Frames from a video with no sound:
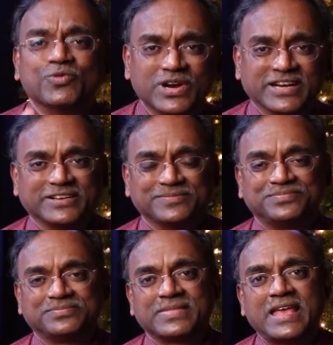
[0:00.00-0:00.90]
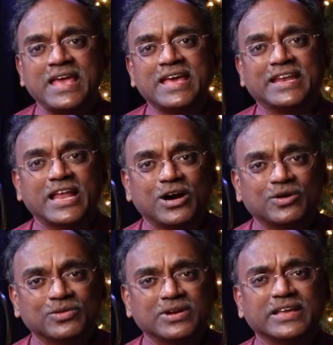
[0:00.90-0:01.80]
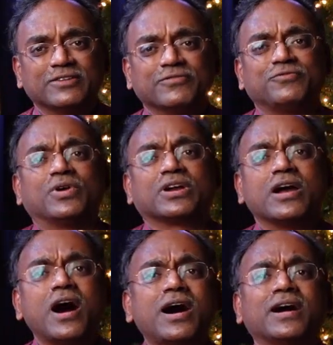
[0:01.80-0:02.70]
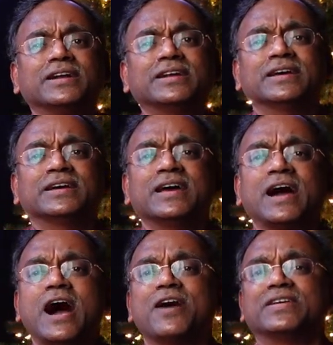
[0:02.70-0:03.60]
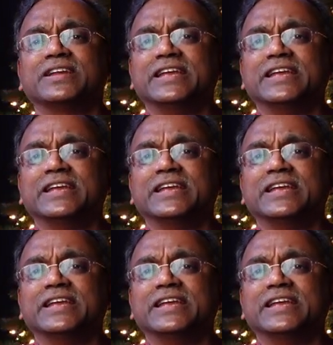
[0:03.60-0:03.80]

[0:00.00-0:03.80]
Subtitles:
work. Now, for God, our